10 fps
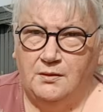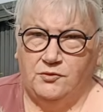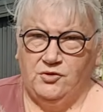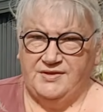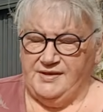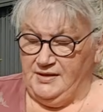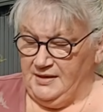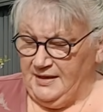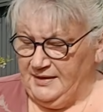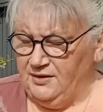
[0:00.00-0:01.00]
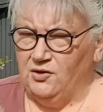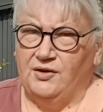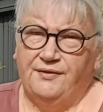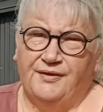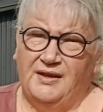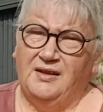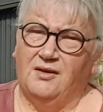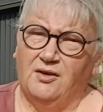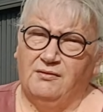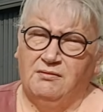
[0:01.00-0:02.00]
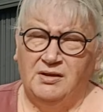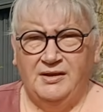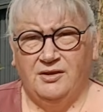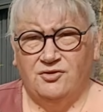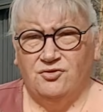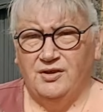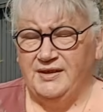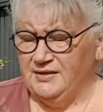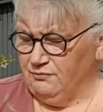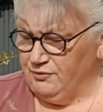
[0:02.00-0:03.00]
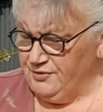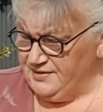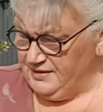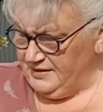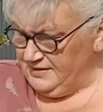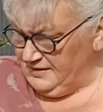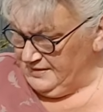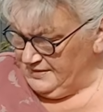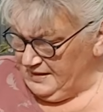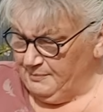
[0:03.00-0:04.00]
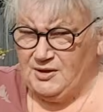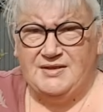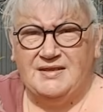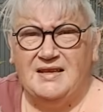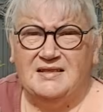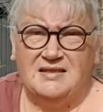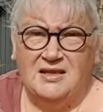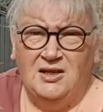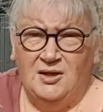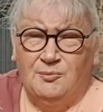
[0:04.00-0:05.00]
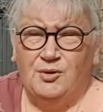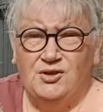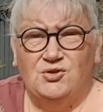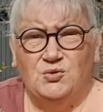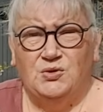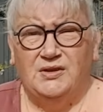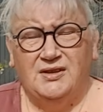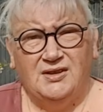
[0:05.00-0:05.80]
trusty garden knife, and I'm really going to try and get the roots of these things out, because that's pretty sure,